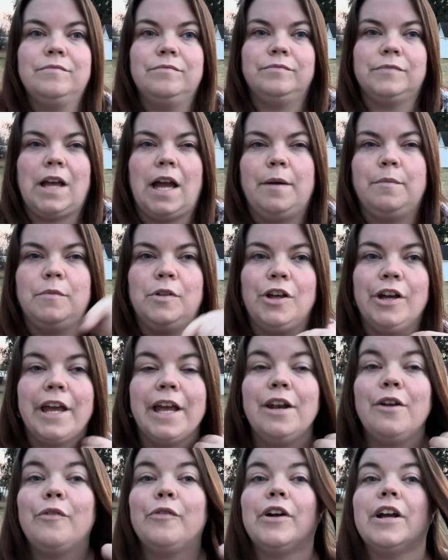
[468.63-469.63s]
I'm looking
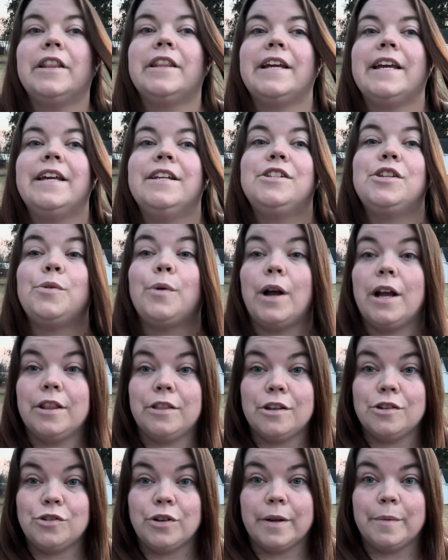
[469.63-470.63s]
over at the kids who are on the
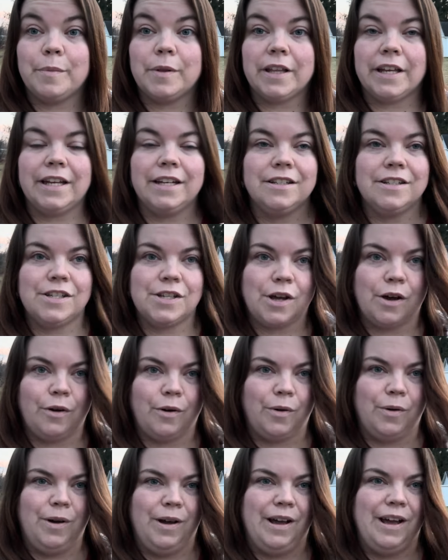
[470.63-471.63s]
trampoline,
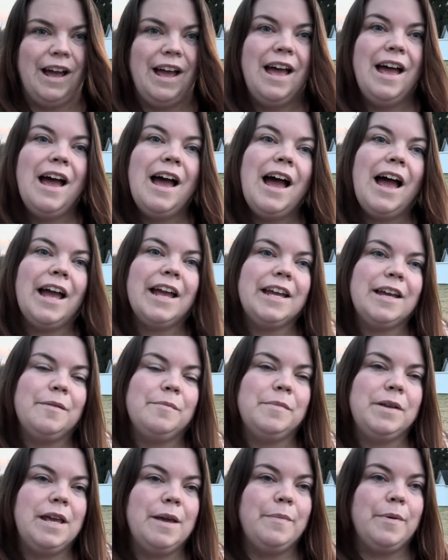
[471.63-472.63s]
so I am
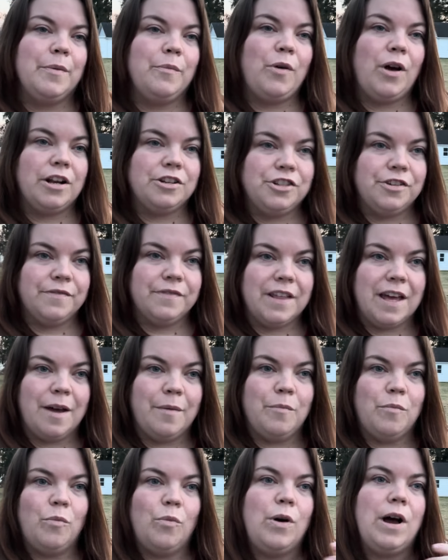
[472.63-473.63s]
keeping watch of
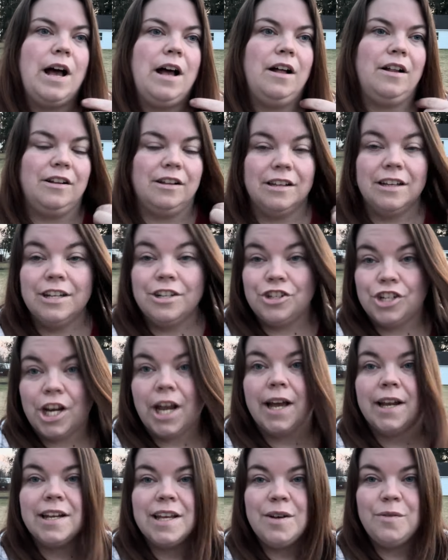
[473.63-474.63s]
them while
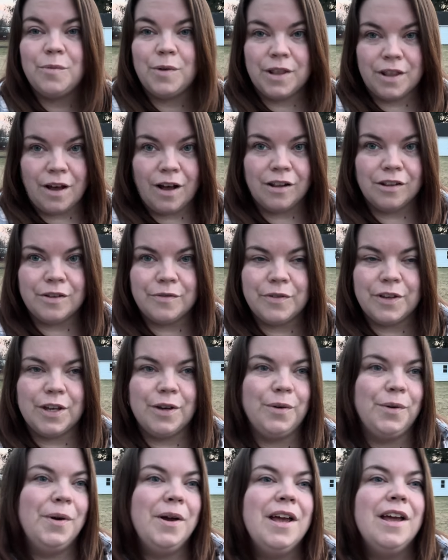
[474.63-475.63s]
chatting with all of
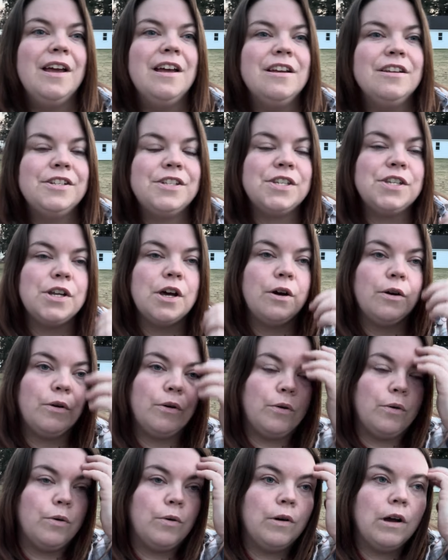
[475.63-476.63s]
you.
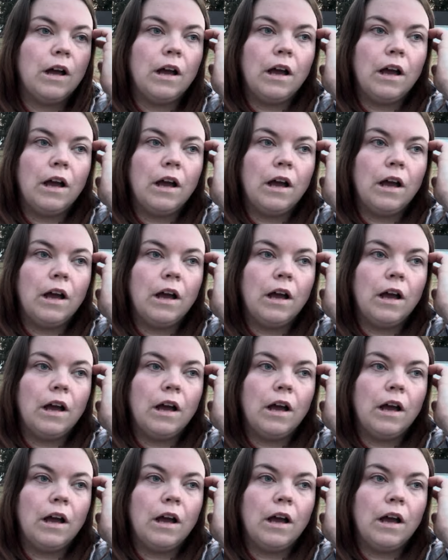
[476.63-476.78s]
So